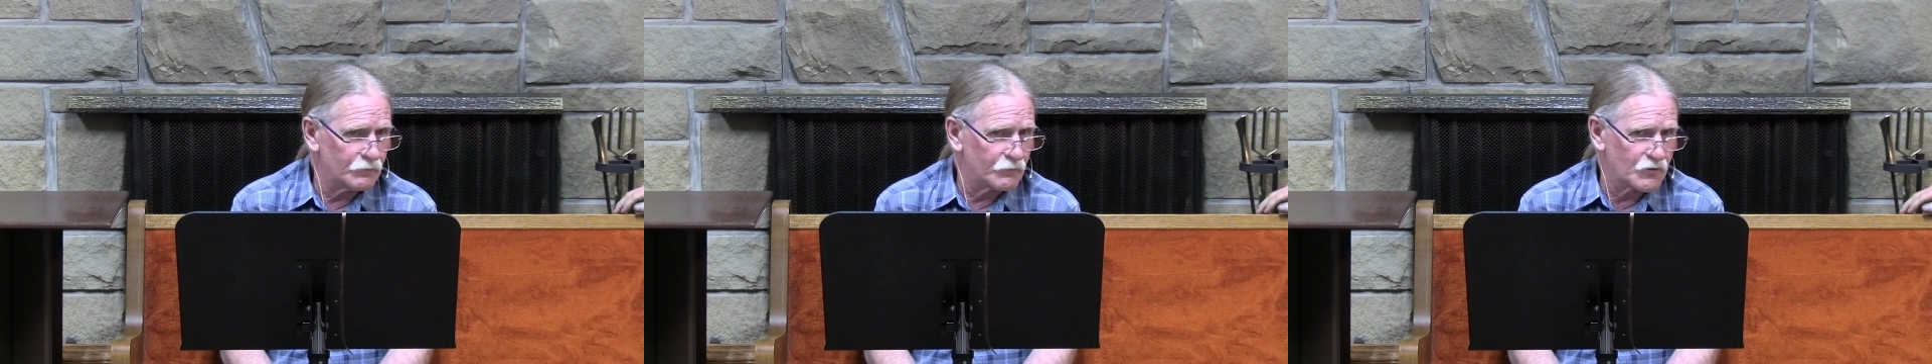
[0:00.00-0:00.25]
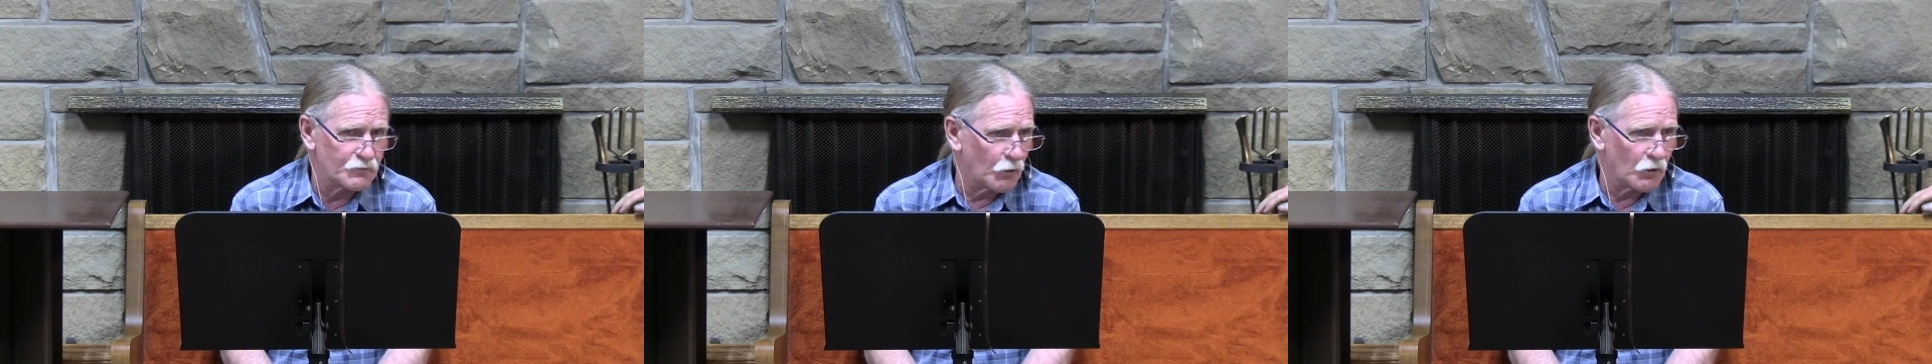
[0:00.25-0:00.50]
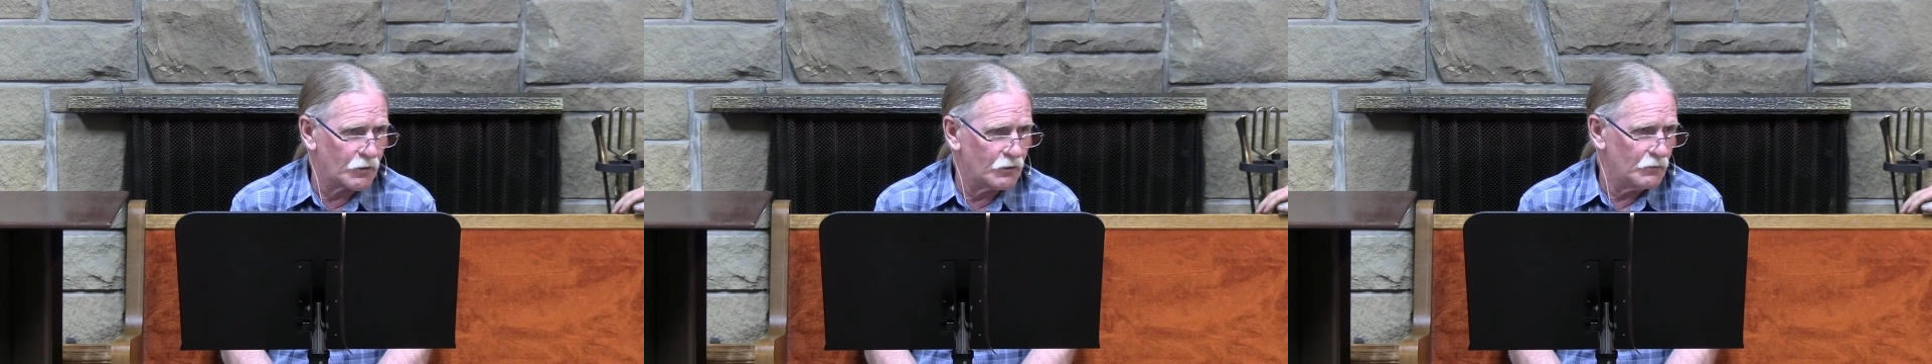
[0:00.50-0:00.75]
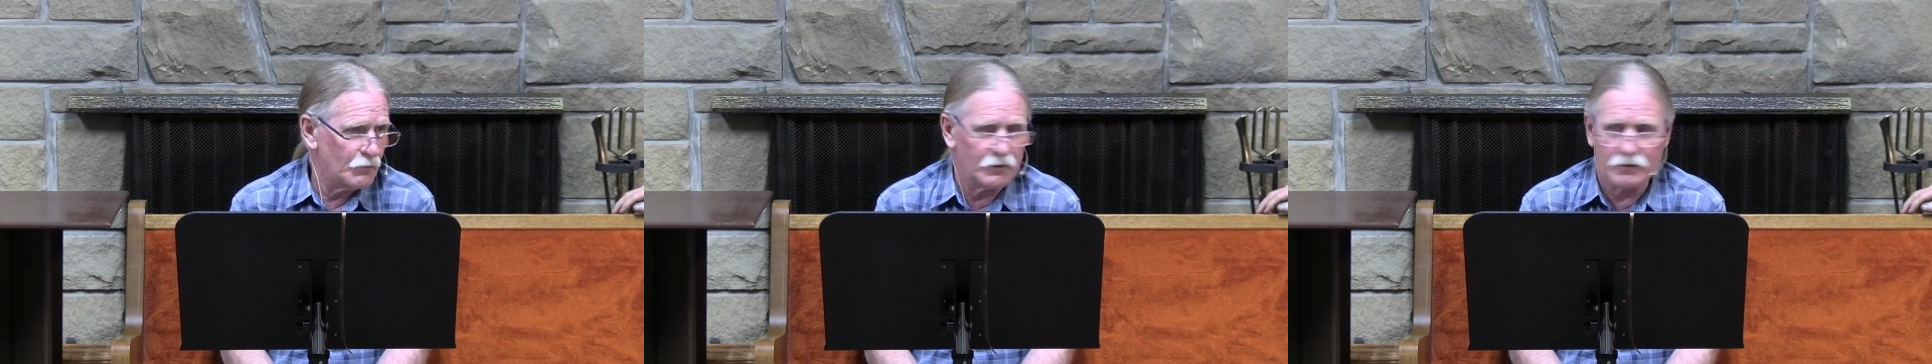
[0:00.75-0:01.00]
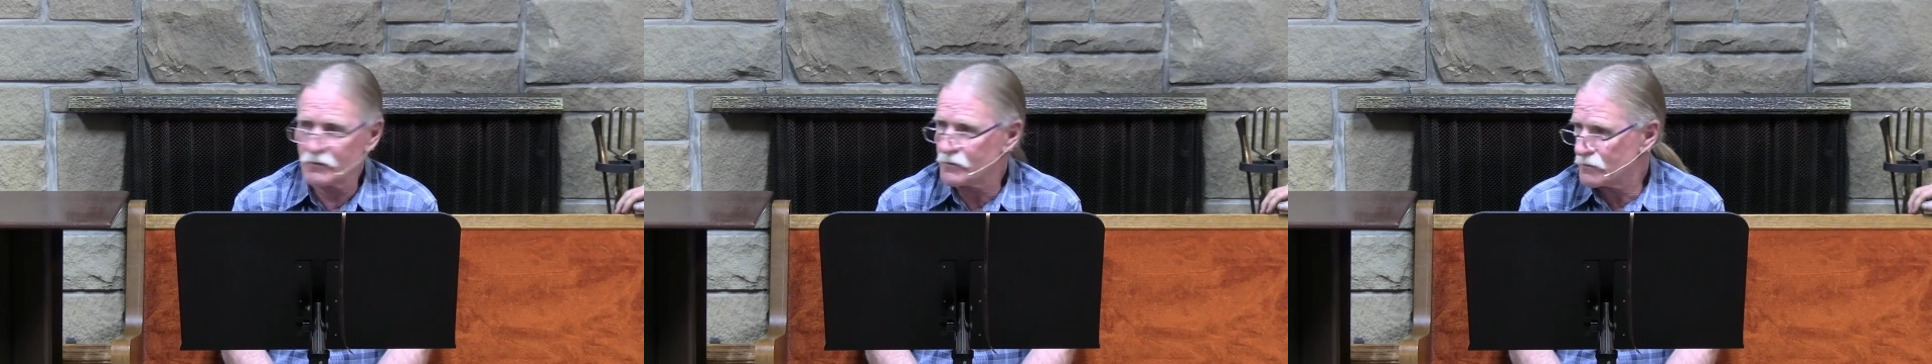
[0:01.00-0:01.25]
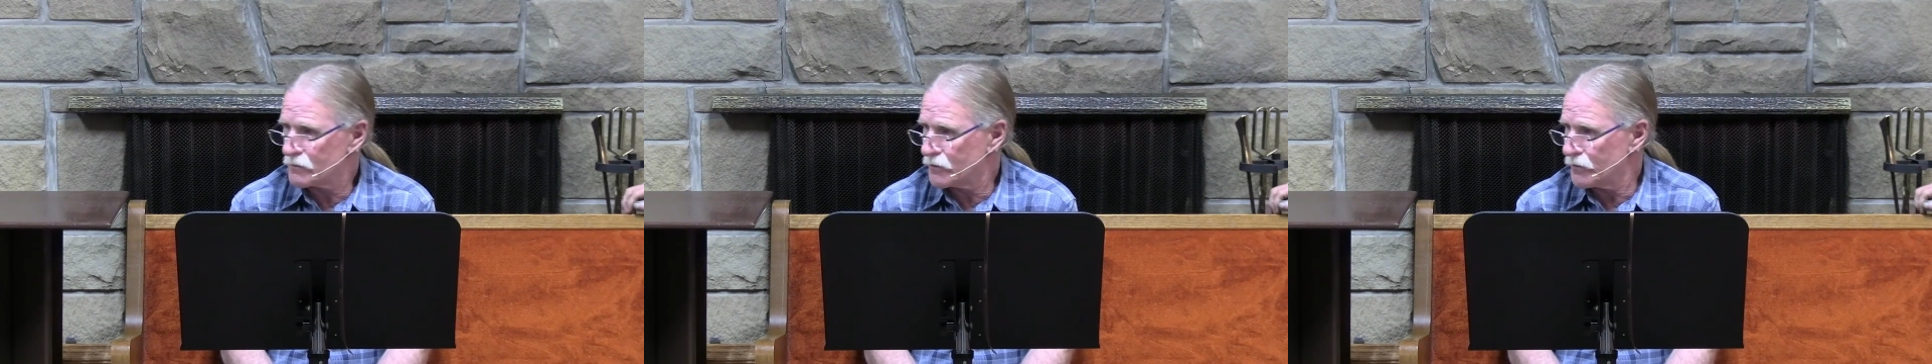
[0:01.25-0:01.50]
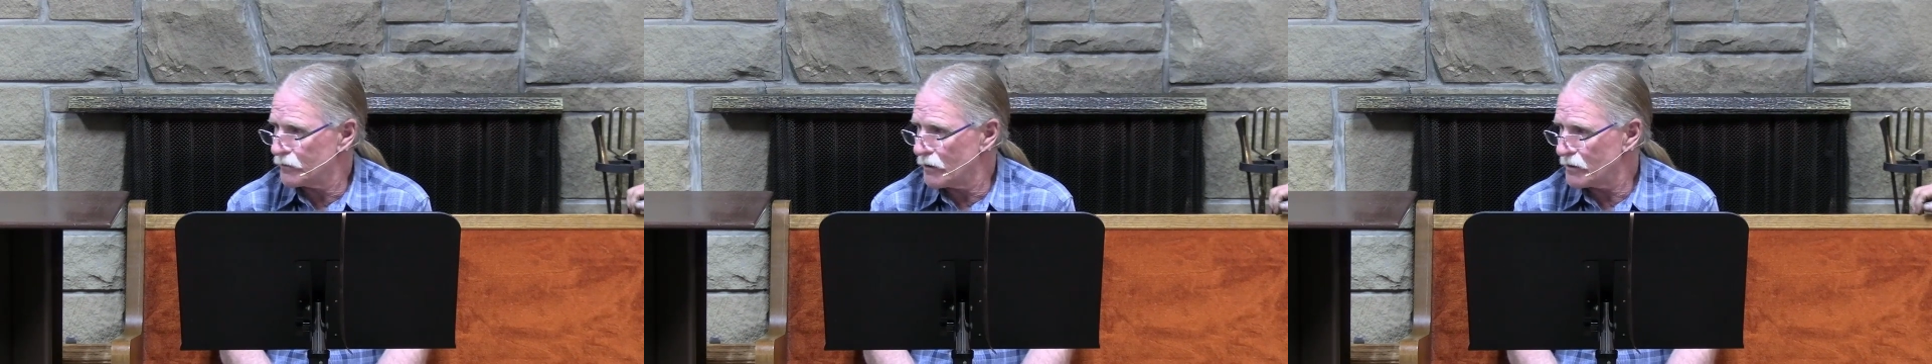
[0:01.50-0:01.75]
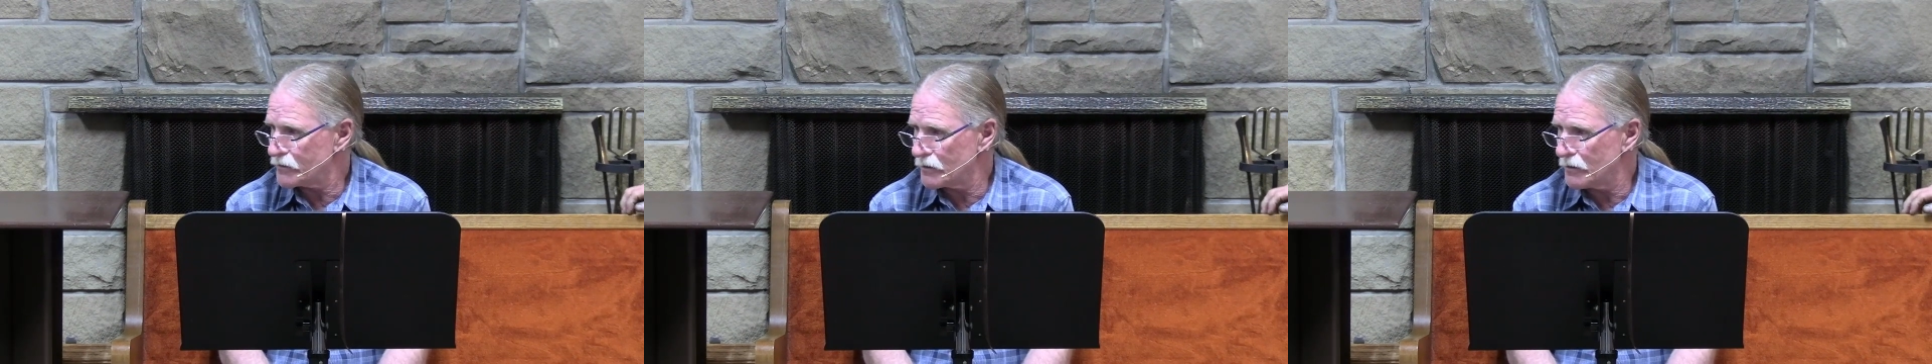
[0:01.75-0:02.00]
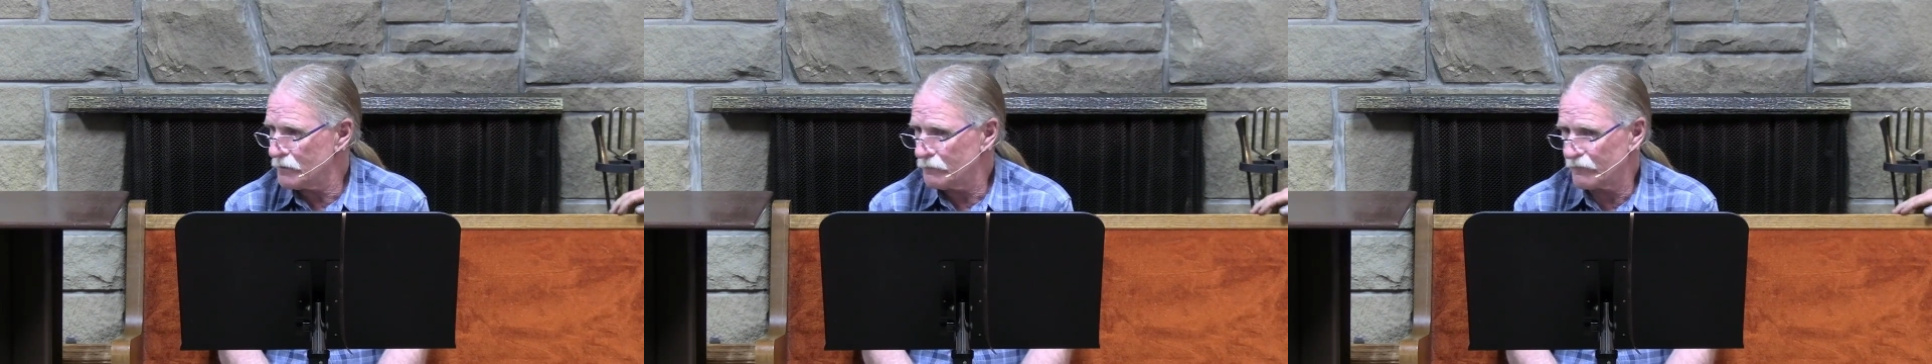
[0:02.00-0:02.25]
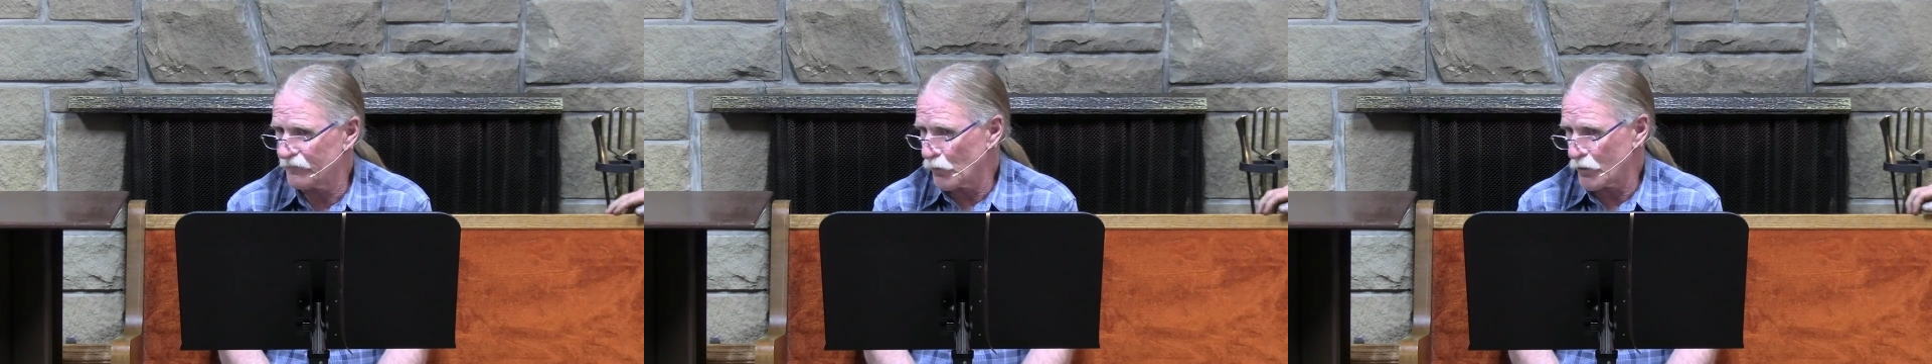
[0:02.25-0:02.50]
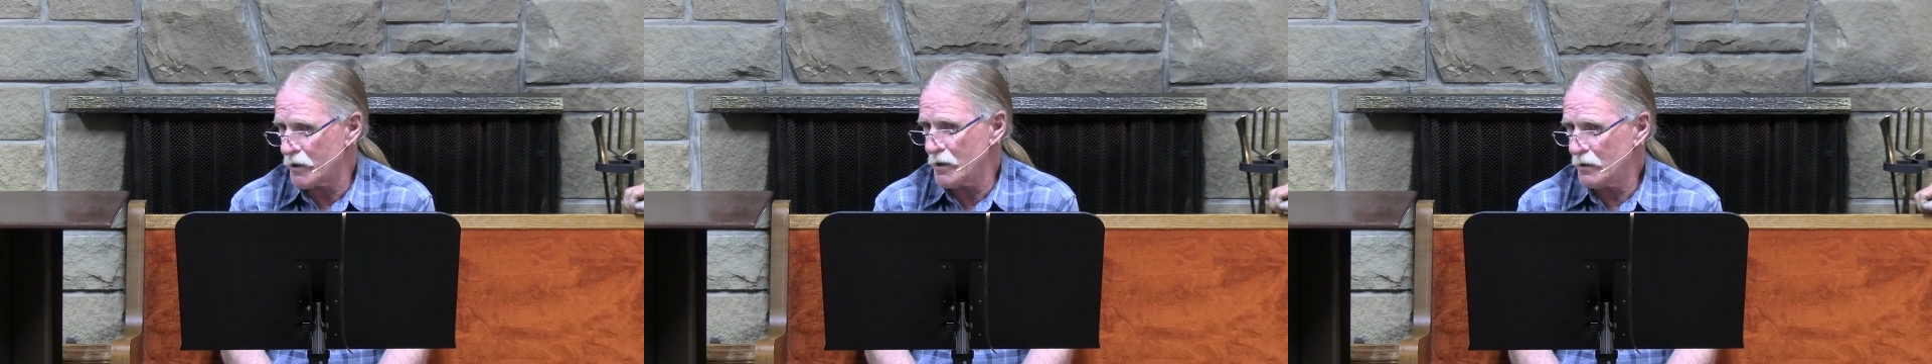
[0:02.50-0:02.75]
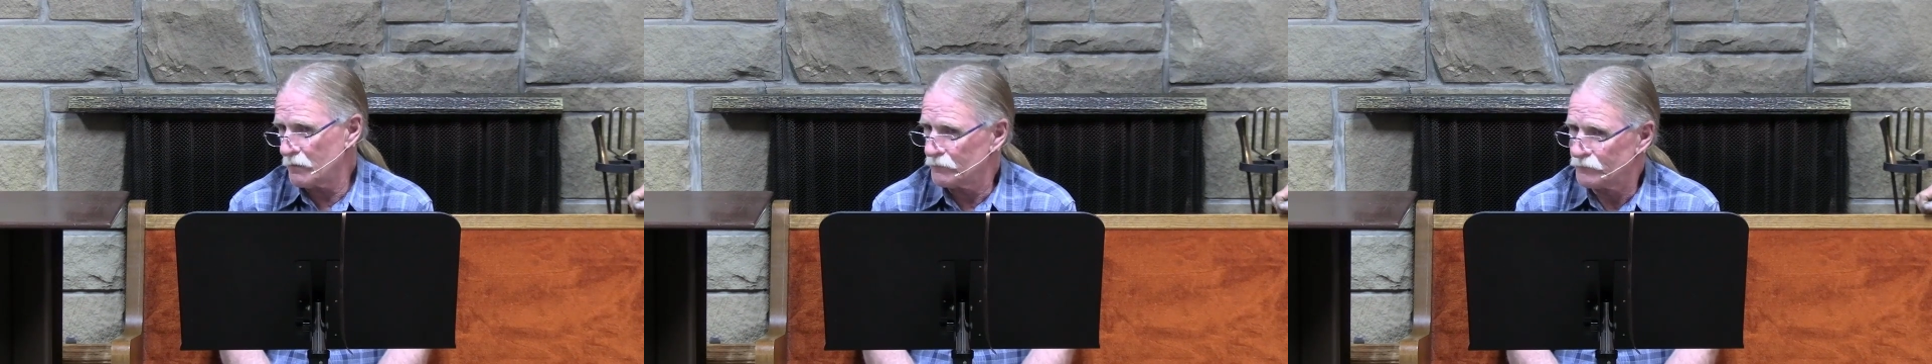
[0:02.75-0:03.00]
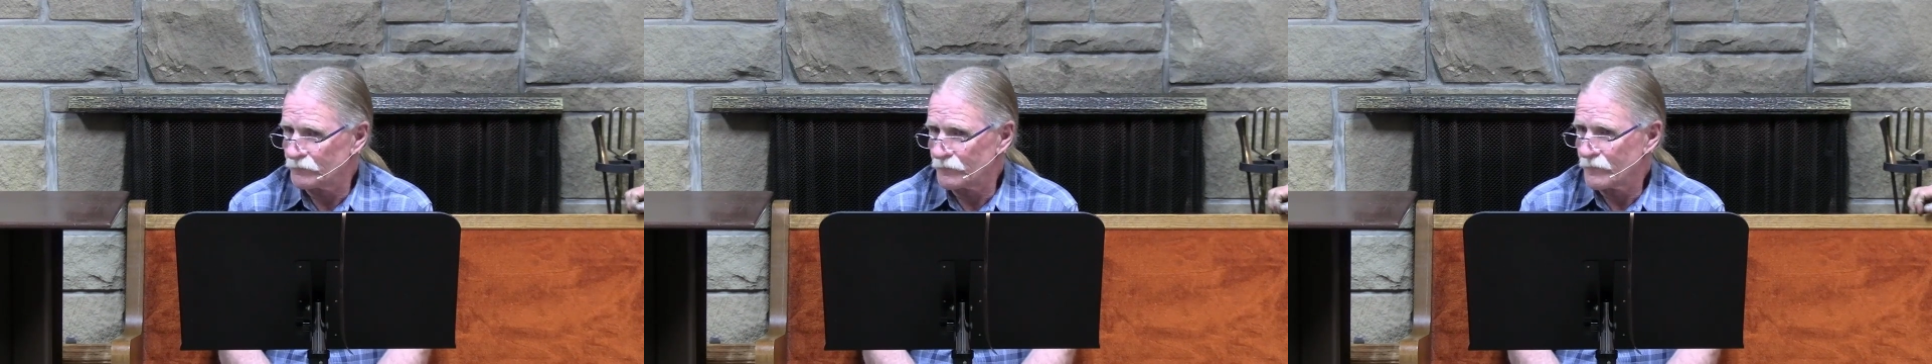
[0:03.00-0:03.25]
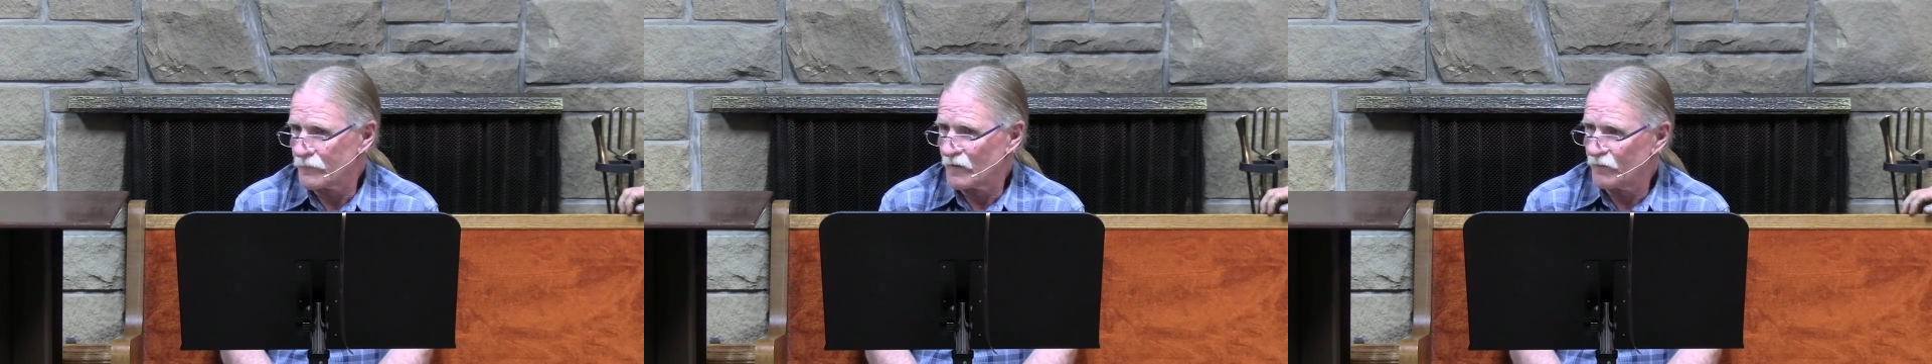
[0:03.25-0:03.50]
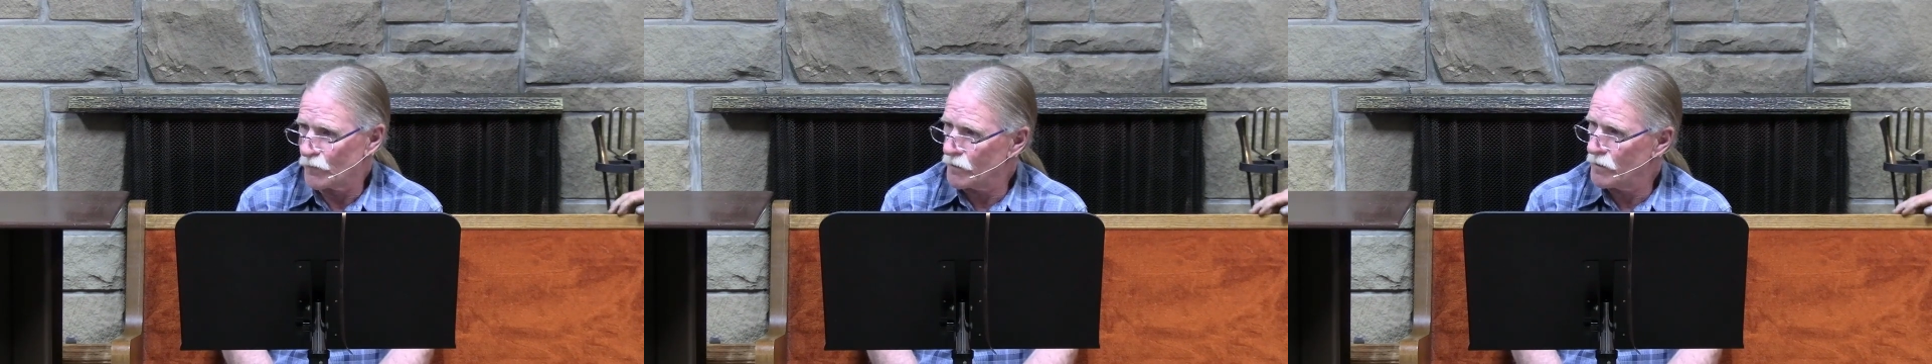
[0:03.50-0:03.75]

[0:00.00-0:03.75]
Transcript: spark anybody's curiosity? 40? 40